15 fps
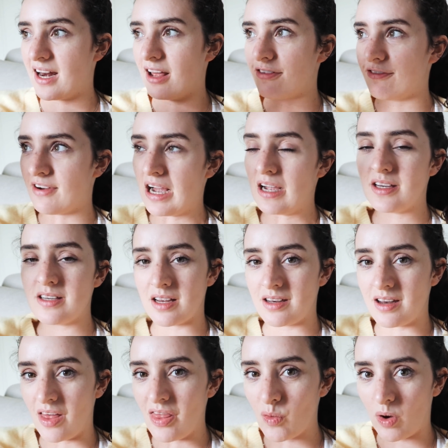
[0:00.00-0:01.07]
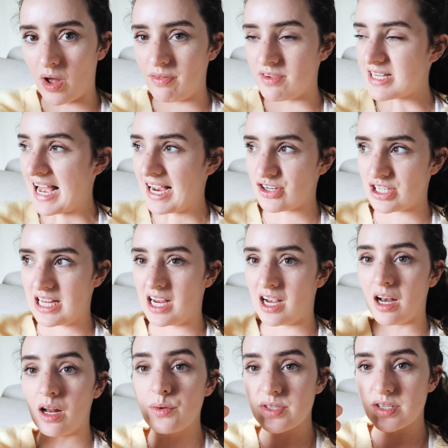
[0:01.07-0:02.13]
and I find another one that's actually
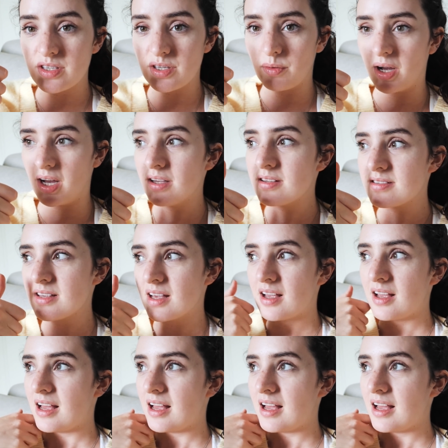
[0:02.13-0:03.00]
closer to us